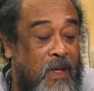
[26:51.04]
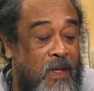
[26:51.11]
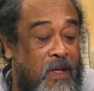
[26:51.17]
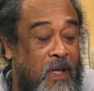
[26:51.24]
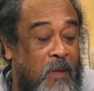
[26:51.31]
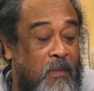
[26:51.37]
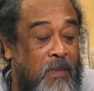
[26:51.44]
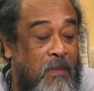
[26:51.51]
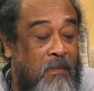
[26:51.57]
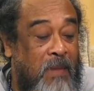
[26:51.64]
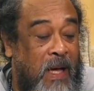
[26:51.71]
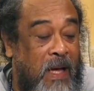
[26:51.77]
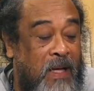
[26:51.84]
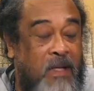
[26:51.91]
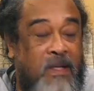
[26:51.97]
keep the
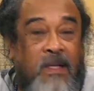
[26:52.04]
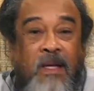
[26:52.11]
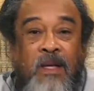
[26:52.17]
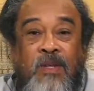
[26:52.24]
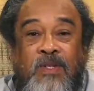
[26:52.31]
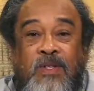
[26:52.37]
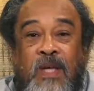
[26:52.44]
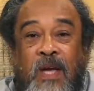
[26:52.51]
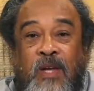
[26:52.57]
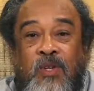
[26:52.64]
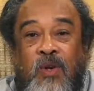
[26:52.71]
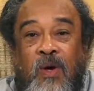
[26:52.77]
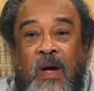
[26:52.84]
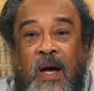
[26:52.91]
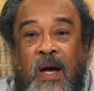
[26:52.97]
mind inside
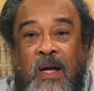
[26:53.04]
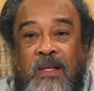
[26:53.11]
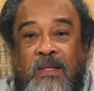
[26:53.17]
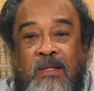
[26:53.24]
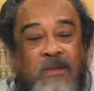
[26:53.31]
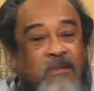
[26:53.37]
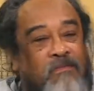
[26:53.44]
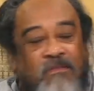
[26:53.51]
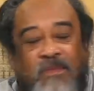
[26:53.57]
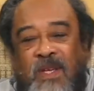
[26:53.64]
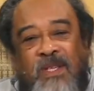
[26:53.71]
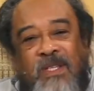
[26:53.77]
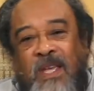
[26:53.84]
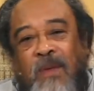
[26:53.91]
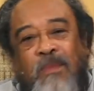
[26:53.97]
your heart.
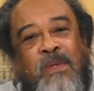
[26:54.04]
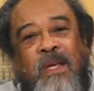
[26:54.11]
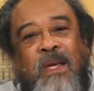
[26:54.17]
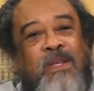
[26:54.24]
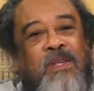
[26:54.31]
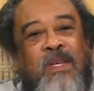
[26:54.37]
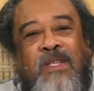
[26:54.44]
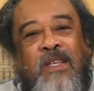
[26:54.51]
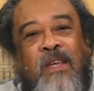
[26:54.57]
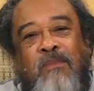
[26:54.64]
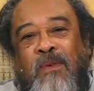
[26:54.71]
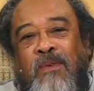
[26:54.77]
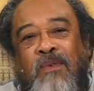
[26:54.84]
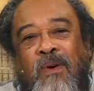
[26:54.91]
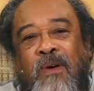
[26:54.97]
Same thing as I said
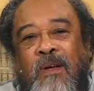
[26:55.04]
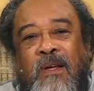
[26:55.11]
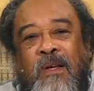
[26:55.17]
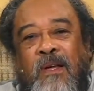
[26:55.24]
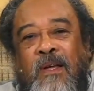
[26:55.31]
before.